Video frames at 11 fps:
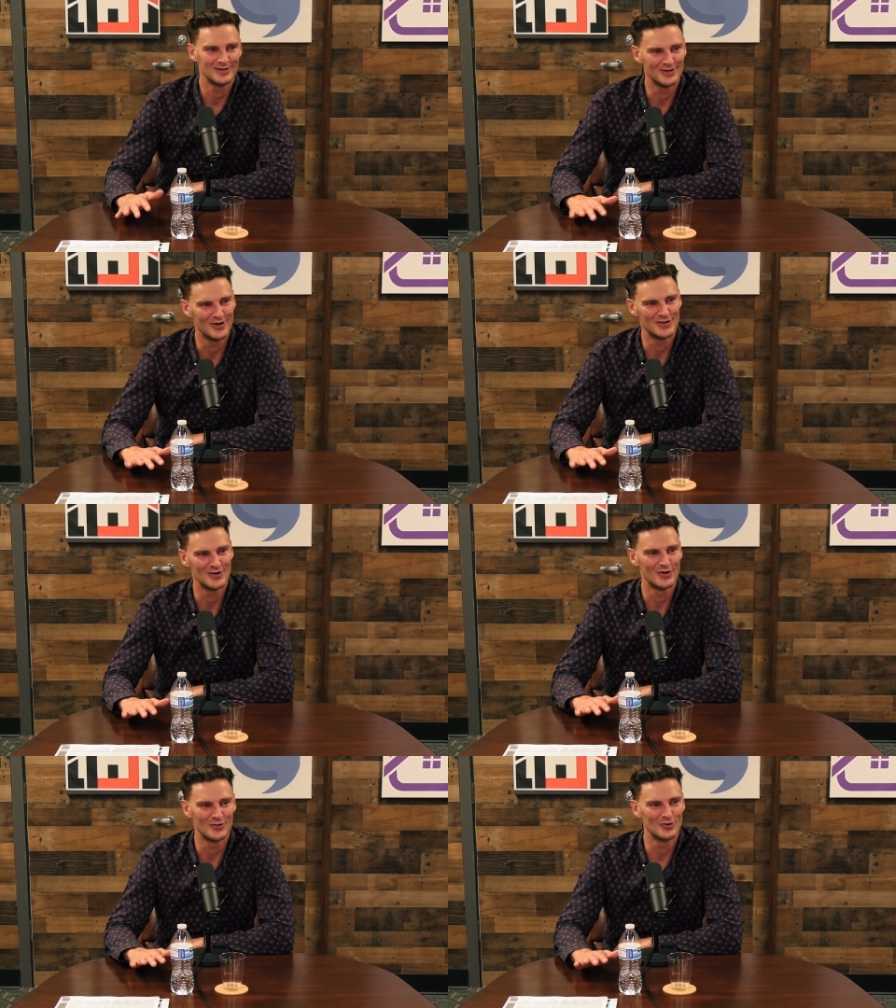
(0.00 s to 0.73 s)
You know,
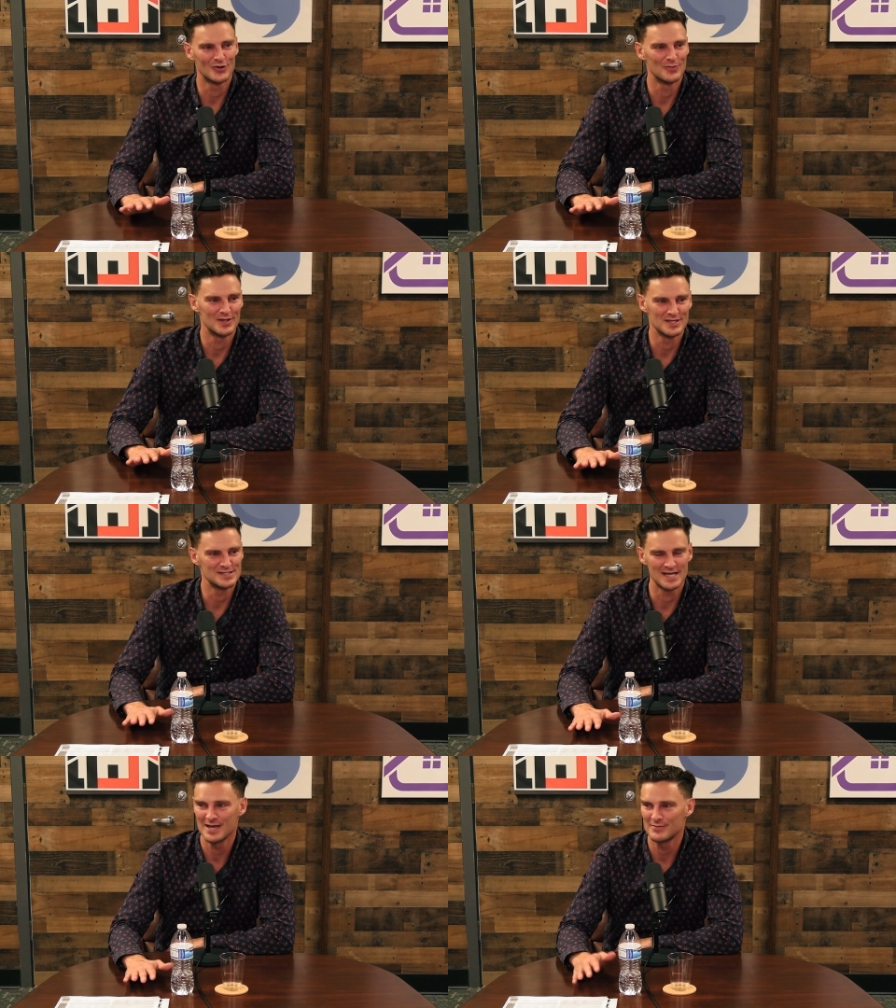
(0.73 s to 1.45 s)
they're not all going to be the
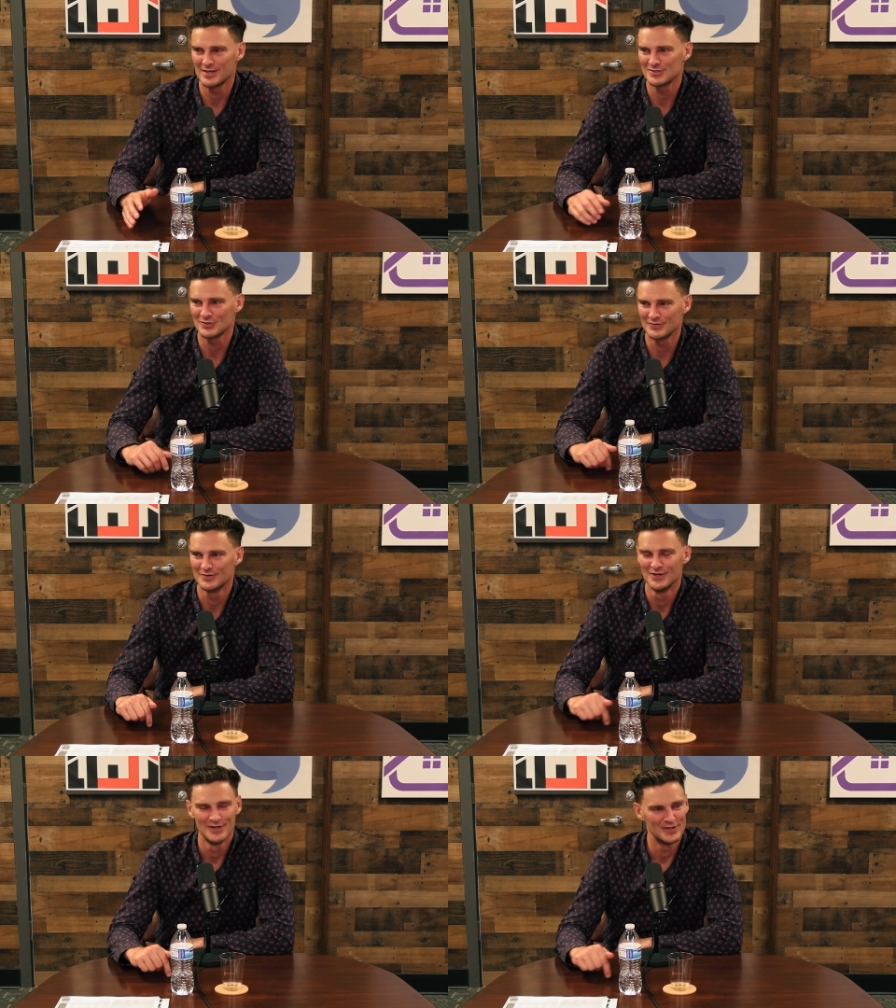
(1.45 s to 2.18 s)
same, and they sort
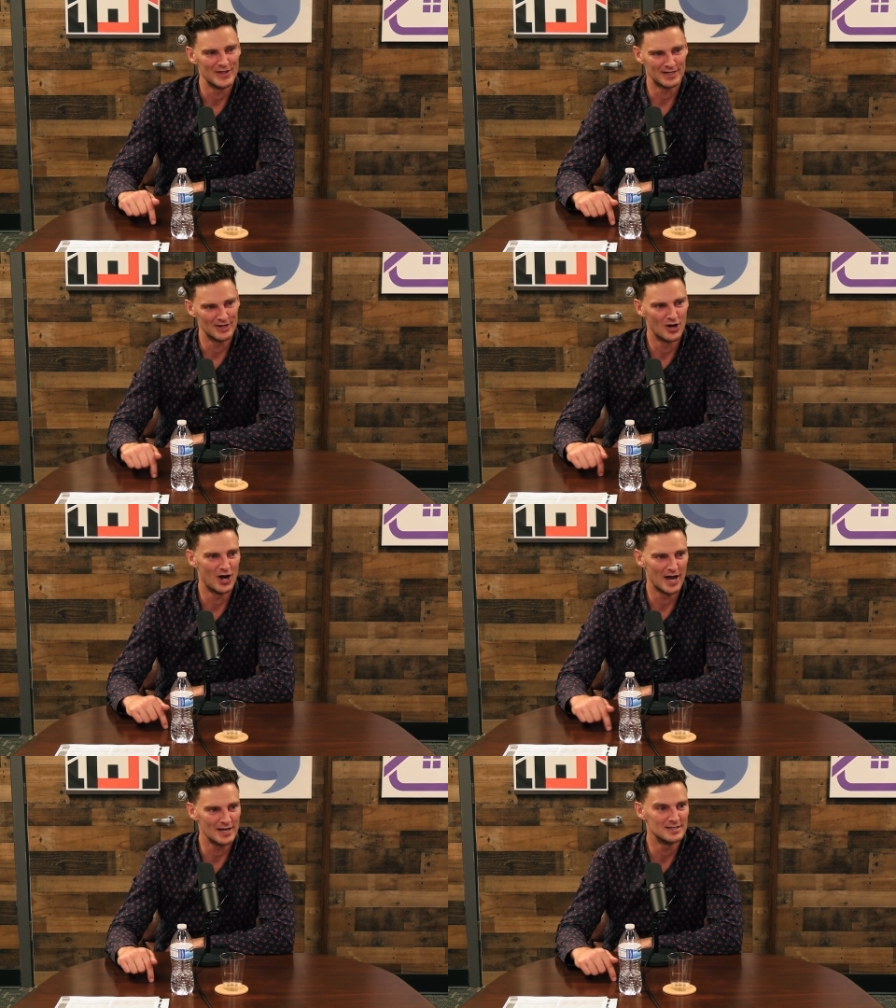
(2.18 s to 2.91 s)
of they can
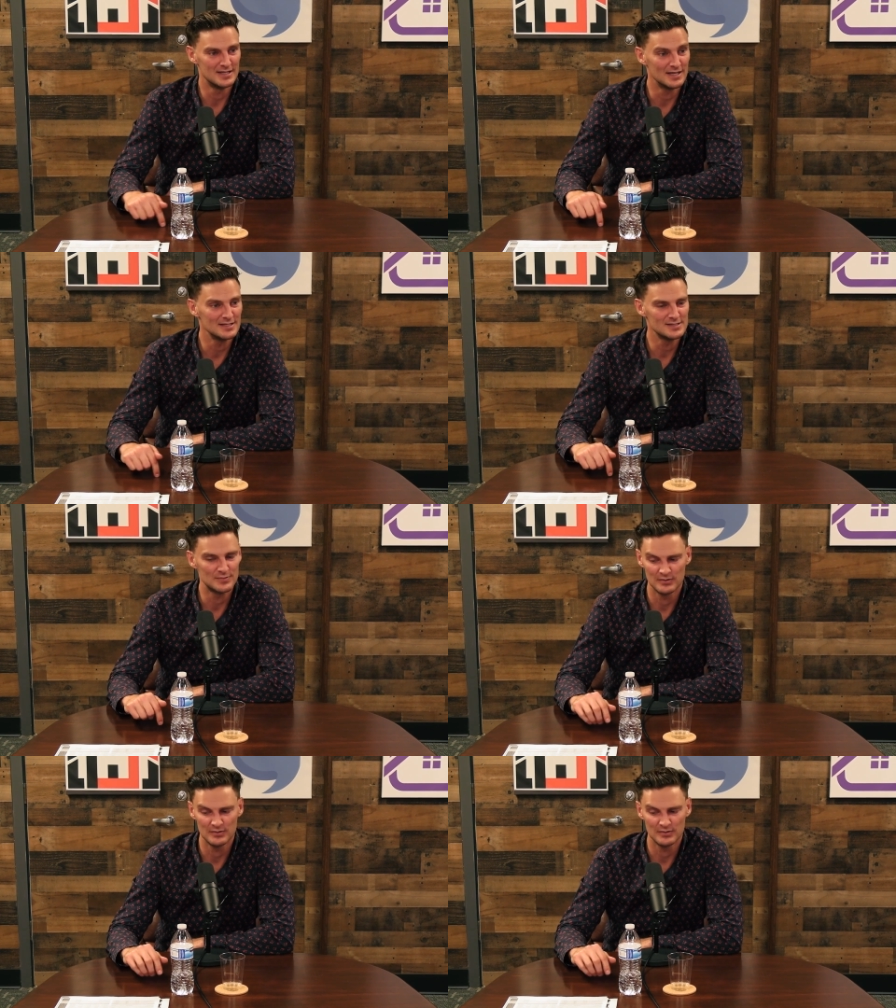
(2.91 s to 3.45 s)
hide things.